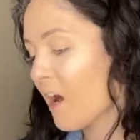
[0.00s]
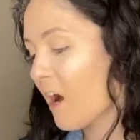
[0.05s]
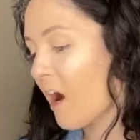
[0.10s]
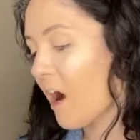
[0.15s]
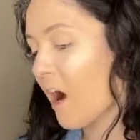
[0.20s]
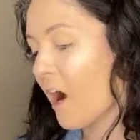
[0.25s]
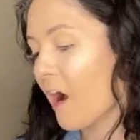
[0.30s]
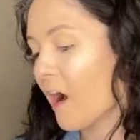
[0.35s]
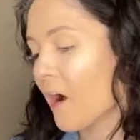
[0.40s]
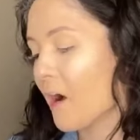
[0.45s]

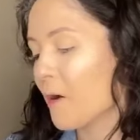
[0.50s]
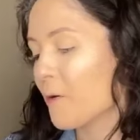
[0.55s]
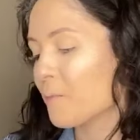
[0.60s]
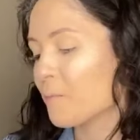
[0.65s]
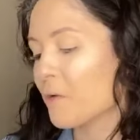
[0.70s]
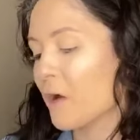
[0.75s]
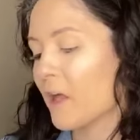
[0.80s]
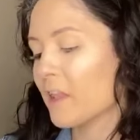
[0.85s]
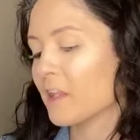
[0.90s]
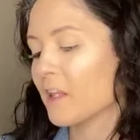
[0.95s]
And
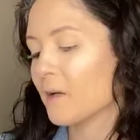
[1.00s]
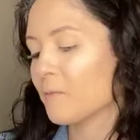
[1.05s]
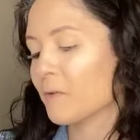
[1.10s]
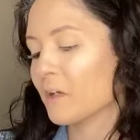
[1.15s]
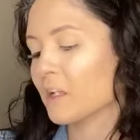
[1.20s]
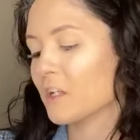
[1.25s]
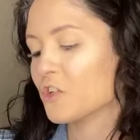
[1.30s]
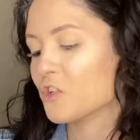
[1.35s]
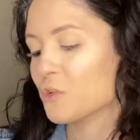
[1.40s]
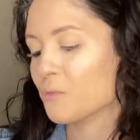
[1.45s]
then I'm
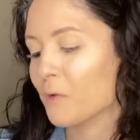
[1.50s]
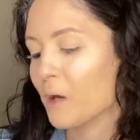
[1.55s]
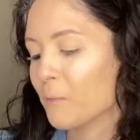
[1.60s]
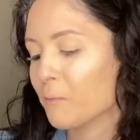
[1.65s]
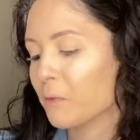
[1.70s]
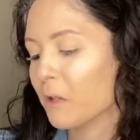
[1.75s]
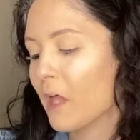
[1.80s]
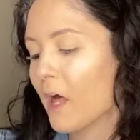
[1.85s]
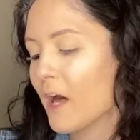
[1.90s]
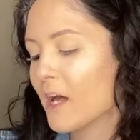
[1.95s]
going to do my
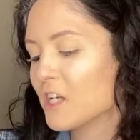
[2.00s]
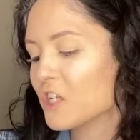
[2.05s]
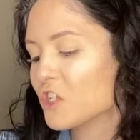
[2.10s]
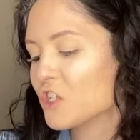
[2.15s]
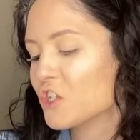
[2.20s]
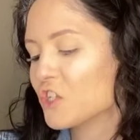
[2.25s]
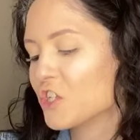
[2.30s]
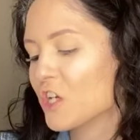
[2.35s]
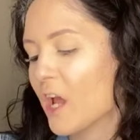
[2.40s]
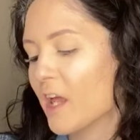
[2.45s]

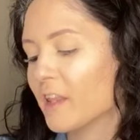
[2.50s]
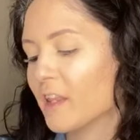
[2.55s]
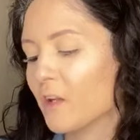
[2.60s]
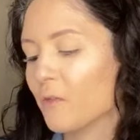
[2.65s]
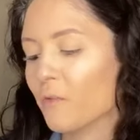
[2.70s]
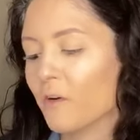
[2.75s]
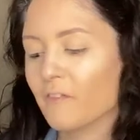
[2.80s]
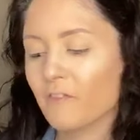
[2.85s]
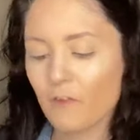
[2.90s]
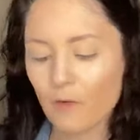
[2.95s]
blush, and then
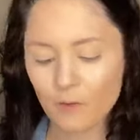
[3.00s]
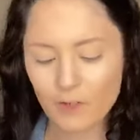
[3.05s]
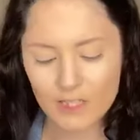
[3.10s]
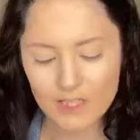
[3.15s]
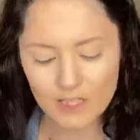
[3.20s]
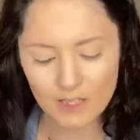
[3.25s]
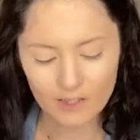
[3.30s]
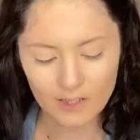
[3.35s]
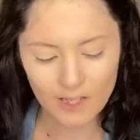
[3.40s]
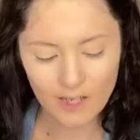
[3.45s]
we'll focus
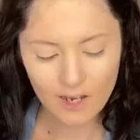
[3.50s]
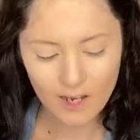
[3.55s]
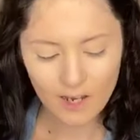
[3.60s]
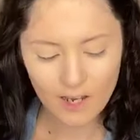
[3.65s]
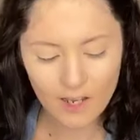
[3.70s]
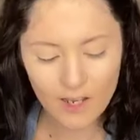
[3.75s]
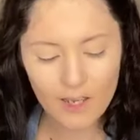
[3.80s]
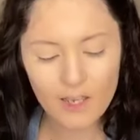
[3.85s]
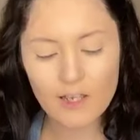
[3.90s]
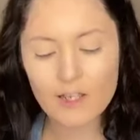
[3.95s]
on the
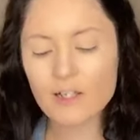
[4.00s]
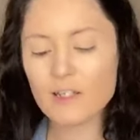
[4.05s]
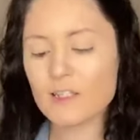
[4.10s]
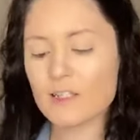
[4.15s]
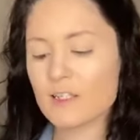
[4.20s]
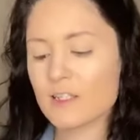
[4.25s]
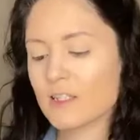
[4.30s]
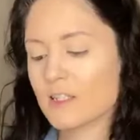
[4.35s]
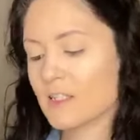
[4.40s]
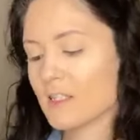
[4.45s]

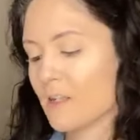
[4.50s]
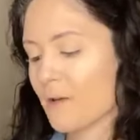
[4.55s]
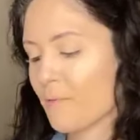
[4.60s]
eyes.